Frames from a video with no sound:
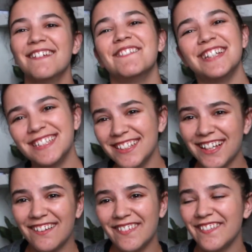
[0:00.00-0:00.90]
But it's in the
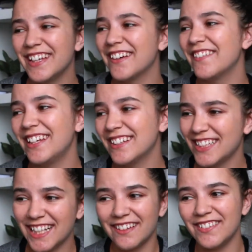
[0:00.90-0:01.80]
coffee maker right now,
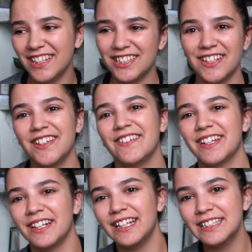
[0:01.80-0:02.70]
so I can't really show you. I
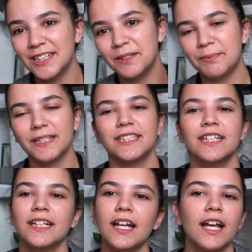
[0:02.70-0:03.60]
can insert a
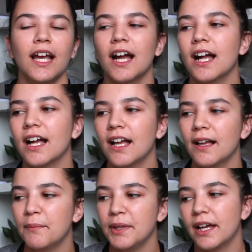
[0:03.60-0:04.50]
picture.
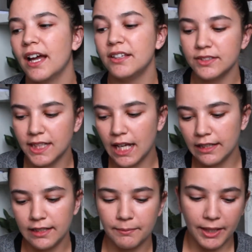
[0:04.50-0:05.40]
But yeah, I use
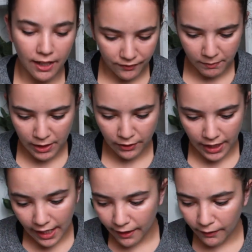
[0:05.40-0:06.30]
that in my coffee maker
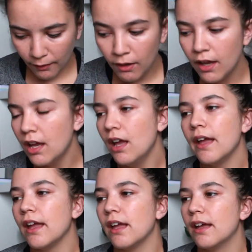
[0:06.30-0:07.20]
now.
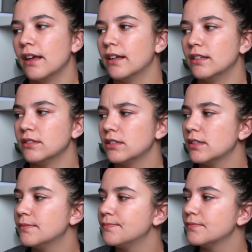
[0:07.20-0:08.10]
And
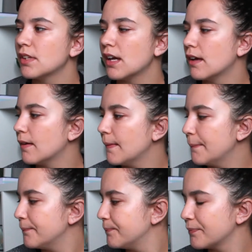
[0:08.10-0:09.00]

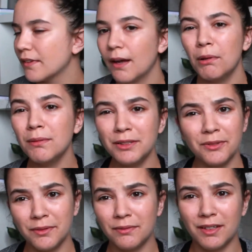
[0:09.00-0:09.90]
I probably
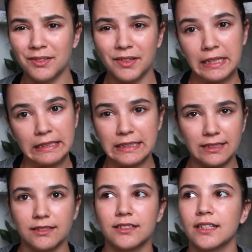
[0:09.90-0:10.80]
do other things.
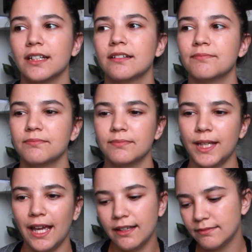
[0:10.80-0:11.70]
I just like
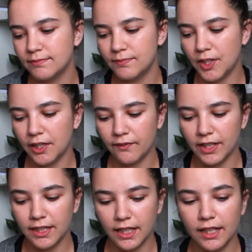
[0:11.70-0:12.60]
can't think of
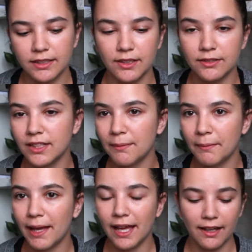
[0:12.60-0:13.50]
anything else on top
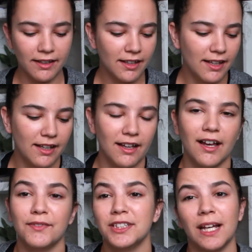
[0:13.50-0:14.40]
of my head,
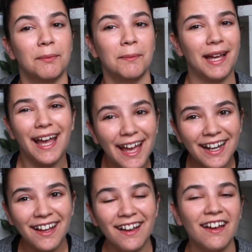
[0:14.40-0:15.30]
off the top of my head.